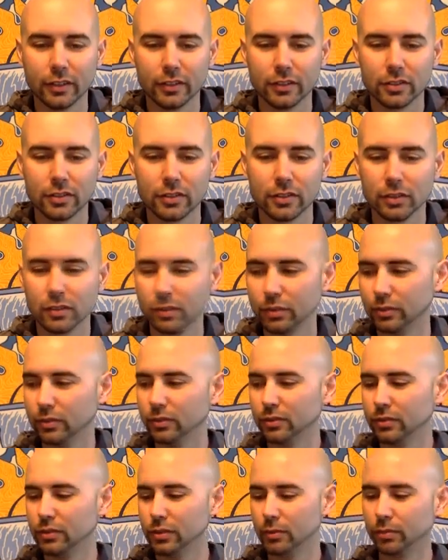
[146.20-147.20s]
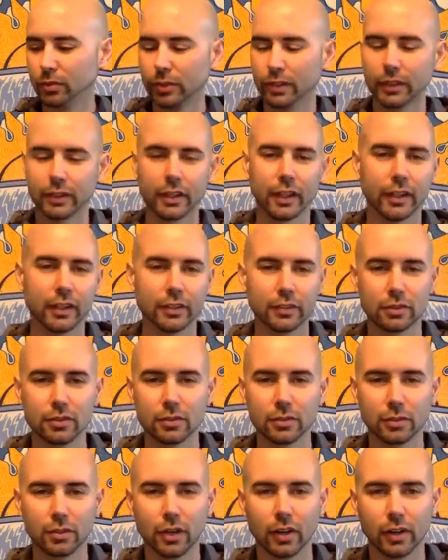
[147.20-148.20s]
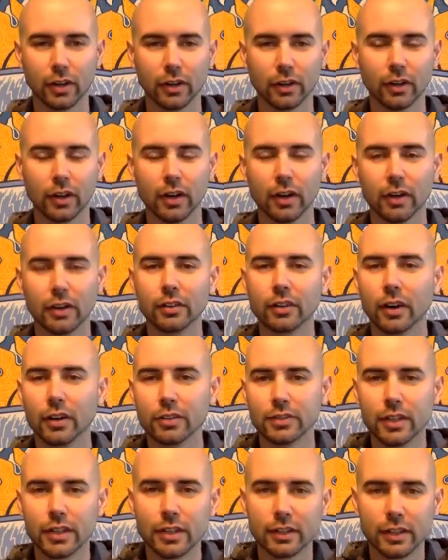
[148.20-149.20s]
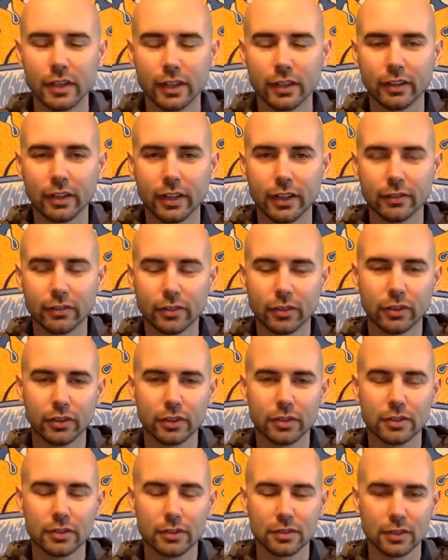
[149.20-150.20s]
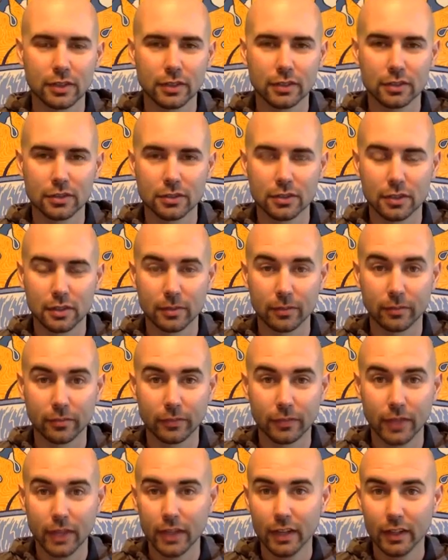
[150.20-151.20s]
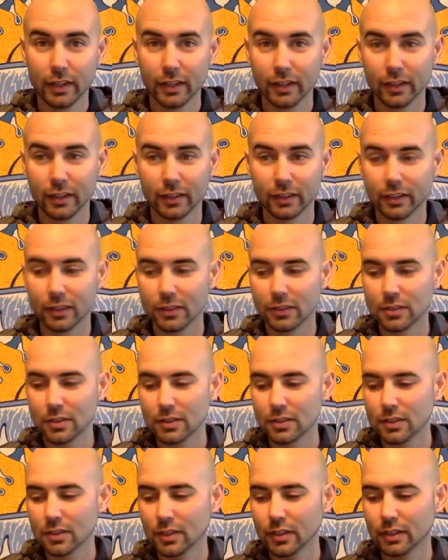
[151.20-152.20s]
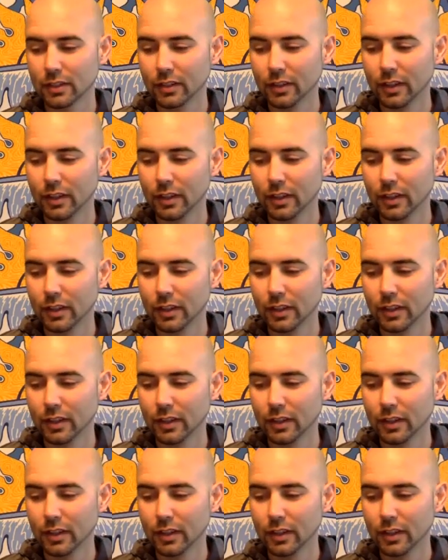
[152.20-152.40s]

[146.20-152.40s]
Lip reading: to bring that into our day-to-day life, or at least into some consistent